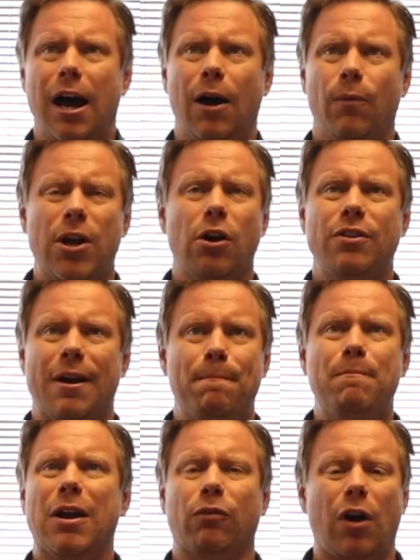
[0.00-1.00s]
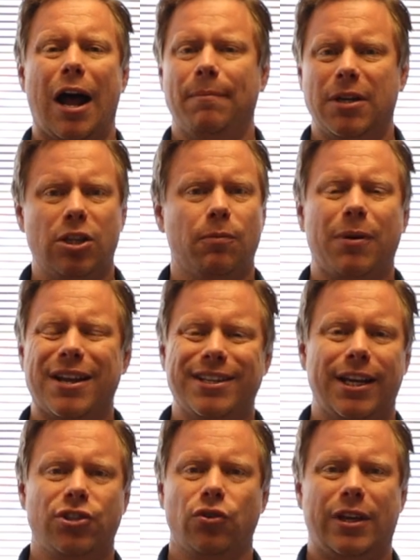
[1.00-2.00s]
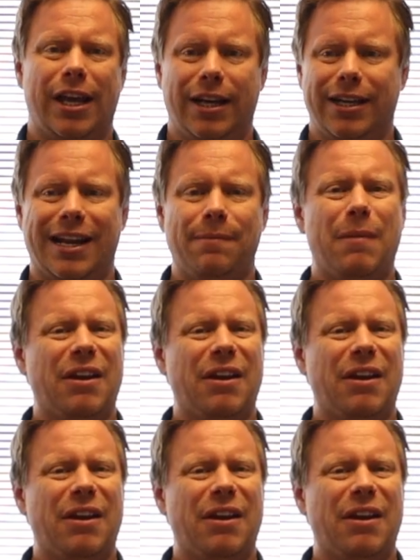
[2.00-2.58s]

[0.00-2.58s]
we heard that Mitt Romney, the presidential candidate,